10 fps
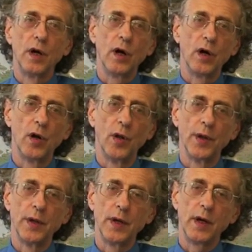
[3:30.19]

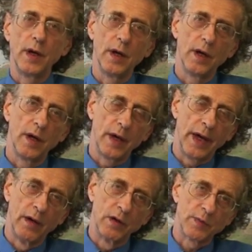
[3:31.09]
on uh,
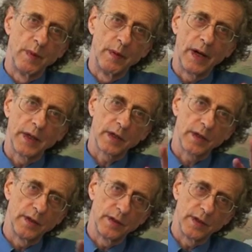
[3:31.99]
errors we make
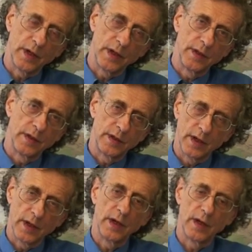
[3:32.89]
and, and
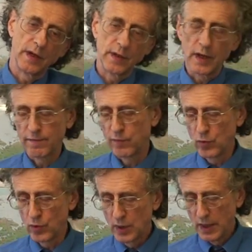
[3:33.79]
uh,
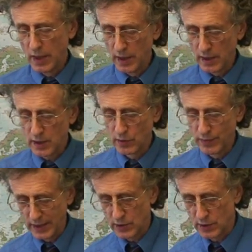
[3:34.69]
therefore uh,
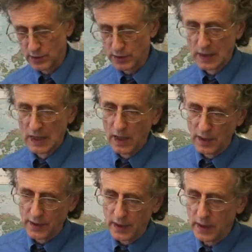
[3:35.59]
corrections.
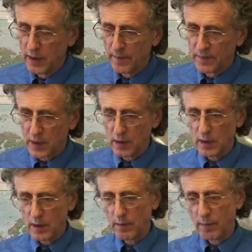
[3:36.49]
The
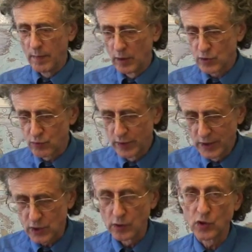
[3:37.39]
most
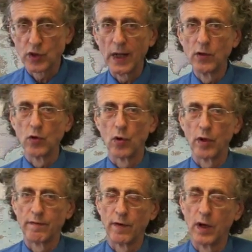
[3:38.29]
recent general
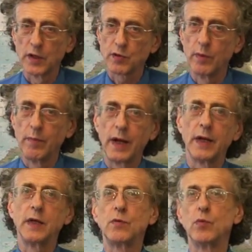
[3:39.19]
advance we
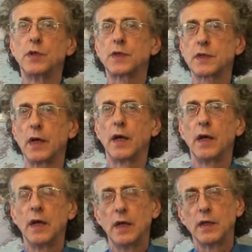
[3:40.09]
made was
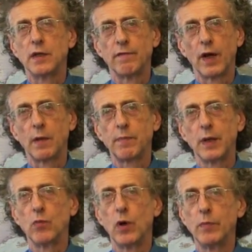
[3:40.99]
uh,
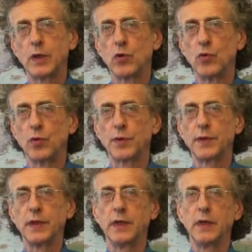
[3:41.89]
developing what we called
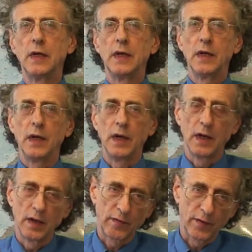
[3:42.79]
the
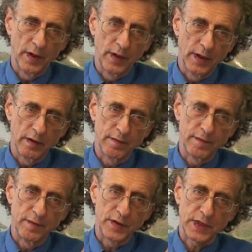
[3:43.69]
uh, theory of
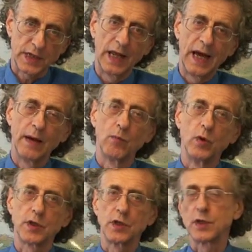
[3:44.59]
SLAM,
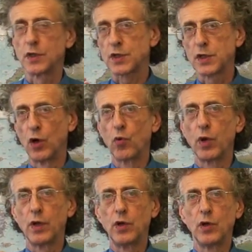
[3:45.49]
which is the
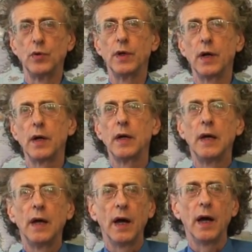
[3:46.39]
solar, lunar,
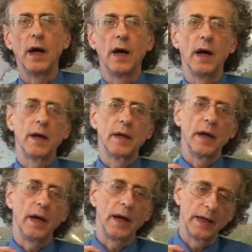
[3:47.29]
uh,
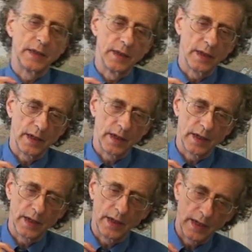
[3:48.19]
and,
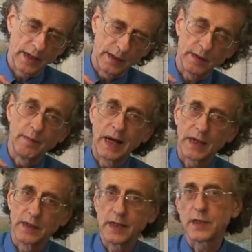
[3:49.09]
and
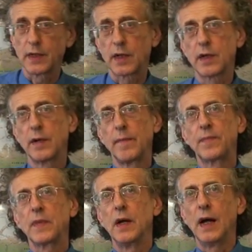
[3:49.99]
magnetic
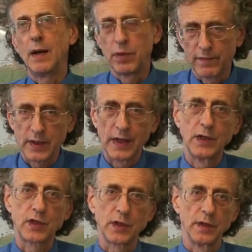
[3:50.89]

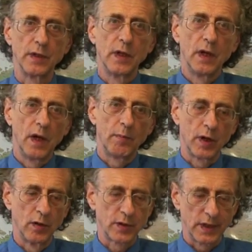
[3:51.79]
amplification
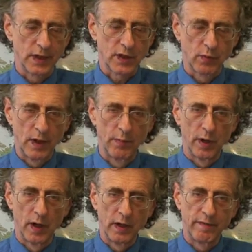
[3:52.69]
process
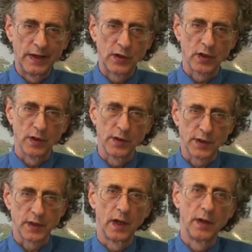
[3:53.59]
whereby events on the
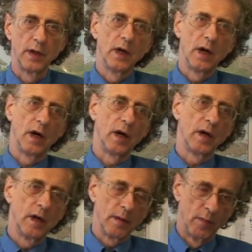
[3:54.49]
sun are
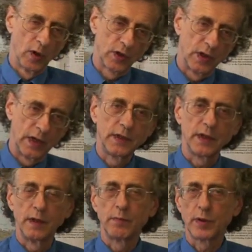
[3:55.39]

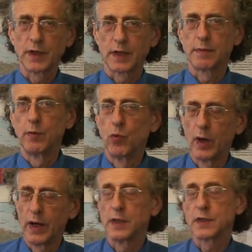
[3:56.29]
modulated in predictable
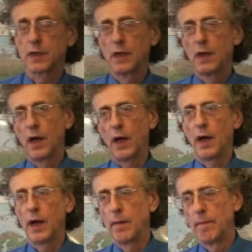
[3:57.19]
ways
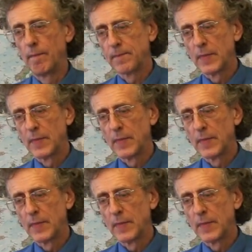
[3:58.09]
um,